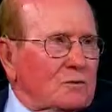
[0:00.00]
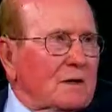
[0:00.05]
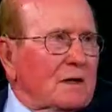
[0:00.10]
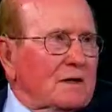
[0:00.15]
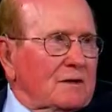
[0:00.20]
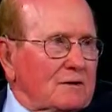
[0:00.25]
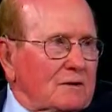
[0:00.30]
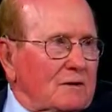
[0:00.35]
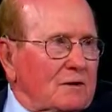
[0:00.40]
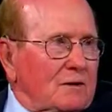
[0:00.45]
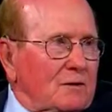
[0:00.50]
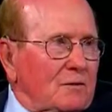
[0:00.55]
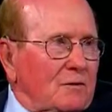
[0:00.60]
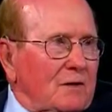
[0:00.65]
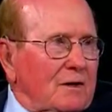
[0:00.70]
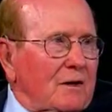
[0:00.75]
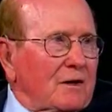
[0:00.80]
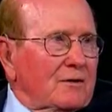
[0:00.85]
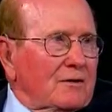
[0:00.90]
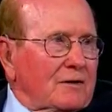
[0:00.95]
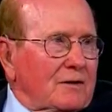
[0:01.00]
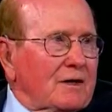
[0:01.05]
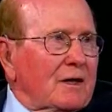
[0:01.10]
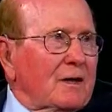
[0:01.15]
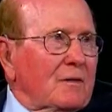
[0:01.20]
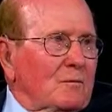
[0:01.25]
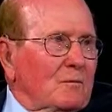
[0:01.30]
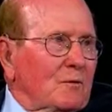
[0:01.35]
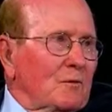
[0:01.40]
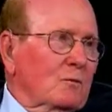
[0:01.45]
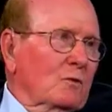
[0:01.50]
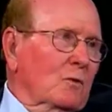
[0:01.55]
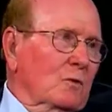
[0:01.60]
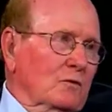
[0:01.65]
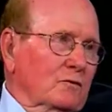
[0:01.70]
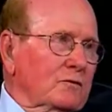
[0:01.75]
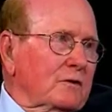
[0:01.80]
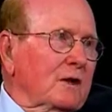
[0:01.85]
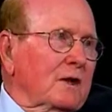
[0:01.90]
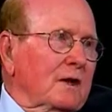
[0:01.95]
guys that he went out to get were
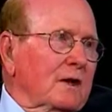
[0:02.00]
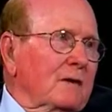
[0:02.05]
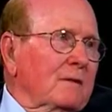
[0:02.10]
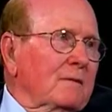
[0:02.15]
both dead.